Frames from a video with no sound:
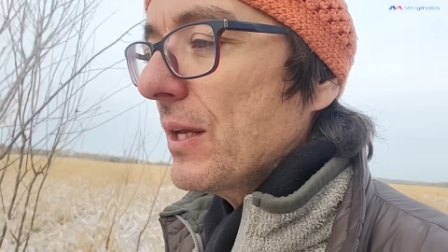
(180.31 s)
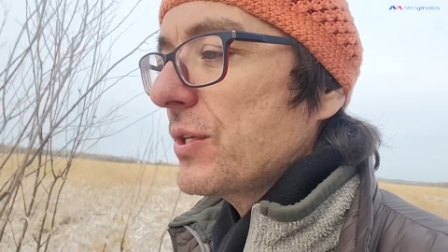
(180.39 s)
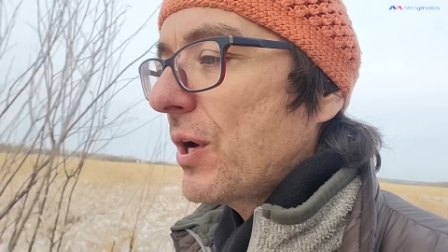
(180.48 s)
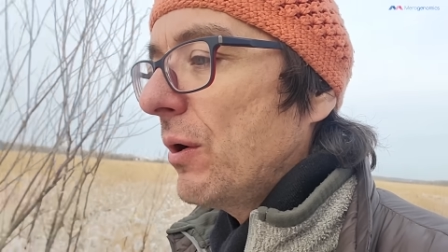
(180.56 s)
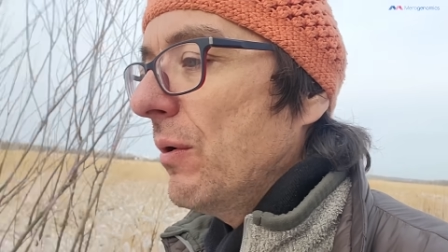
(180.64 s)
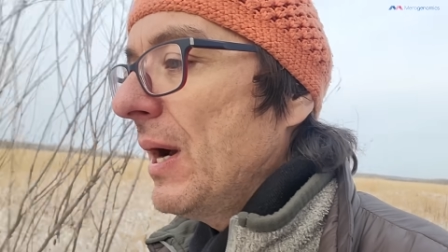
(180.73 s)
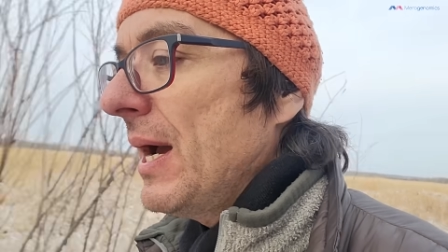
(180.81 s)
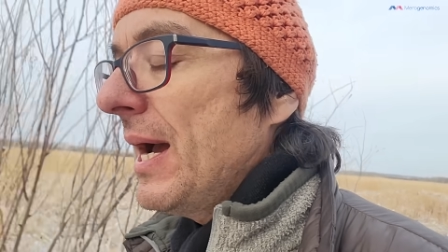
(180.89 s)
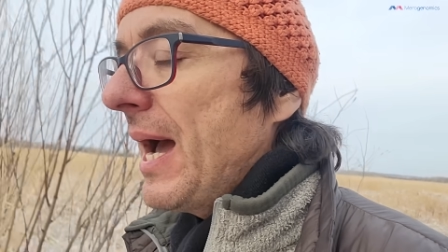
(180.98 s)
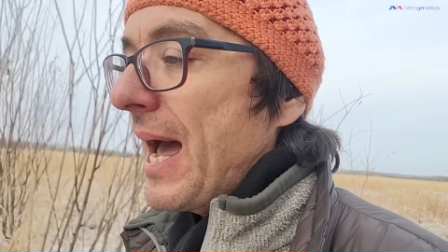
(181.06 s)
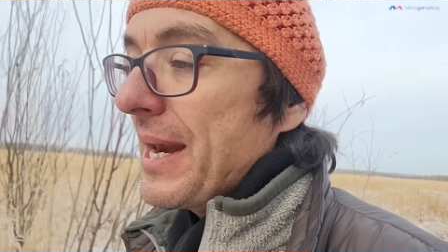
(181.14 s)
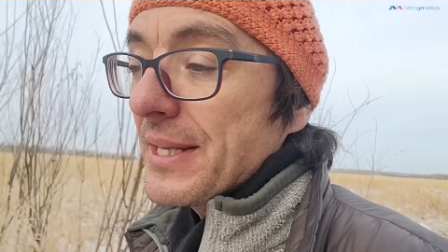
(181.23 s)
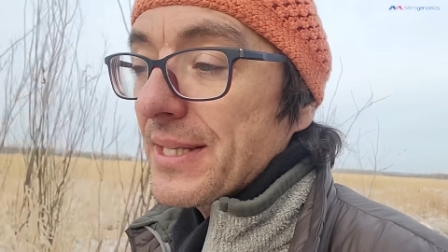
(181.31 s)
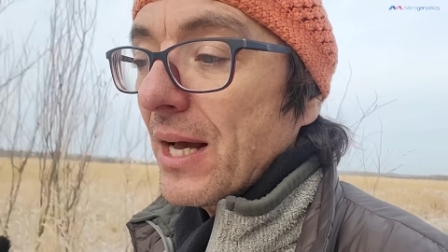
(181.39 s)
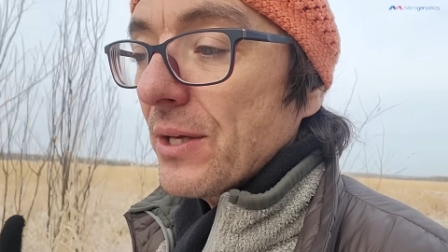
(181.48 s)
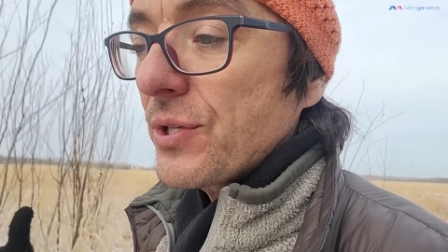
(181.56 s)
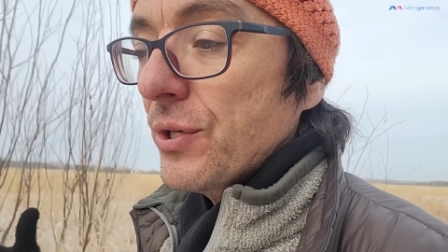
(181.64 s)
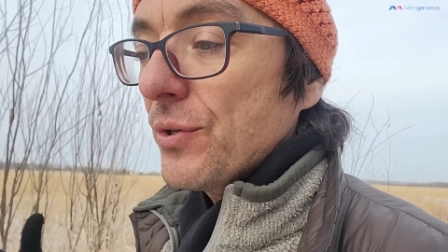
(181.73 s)
So, and it's
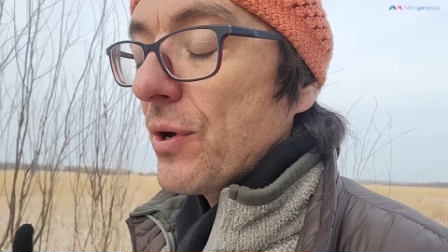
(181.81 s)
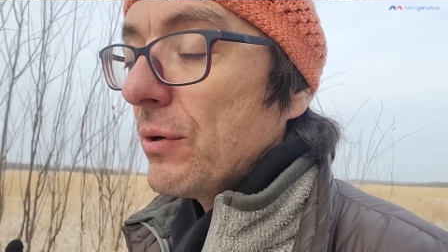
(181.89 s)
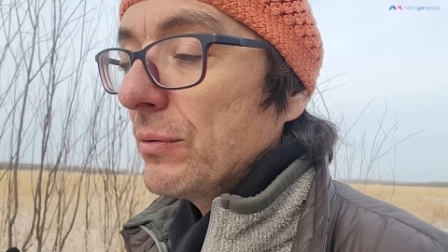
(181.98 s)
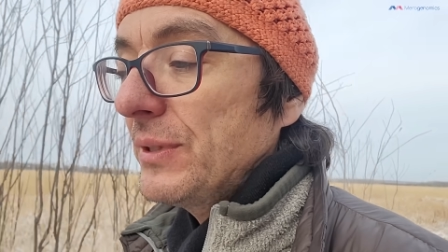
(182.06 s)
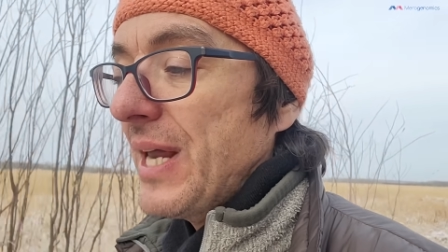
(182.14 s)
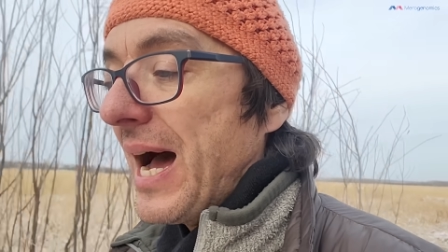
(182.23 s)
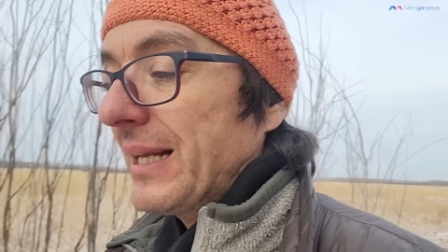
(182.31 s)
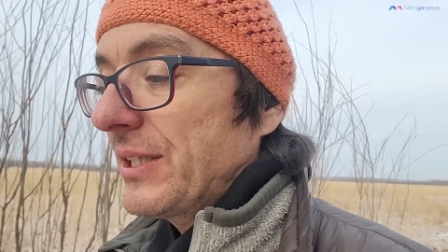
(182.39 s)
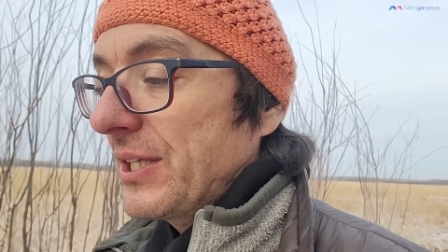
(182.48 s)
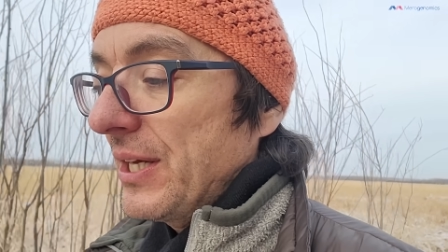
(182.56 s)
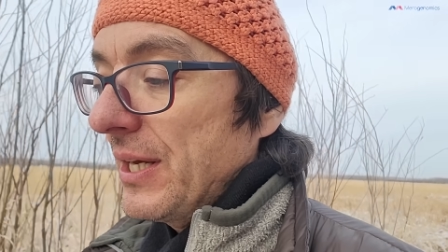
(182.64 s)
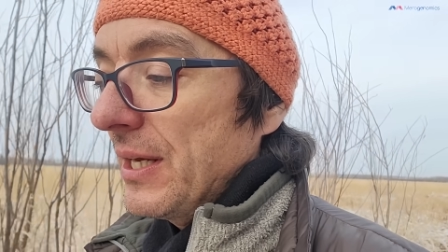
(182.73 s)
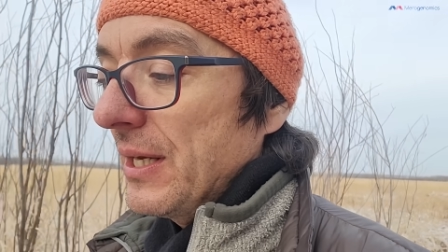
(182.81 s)
also known that